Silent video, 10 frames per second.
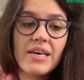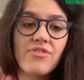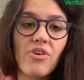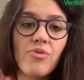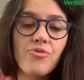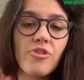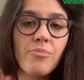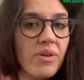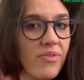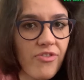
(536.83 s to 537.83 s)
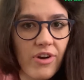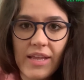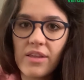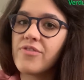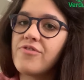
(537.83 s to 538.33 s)
So don't be
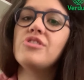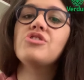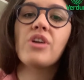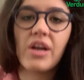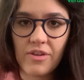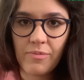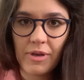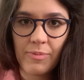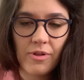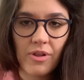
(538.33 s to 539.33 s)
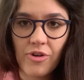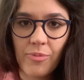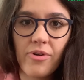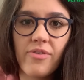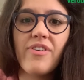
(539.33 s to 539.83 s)
afraid of feature other people on your
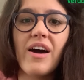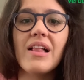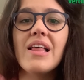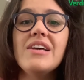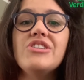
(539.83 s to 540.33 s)
profile,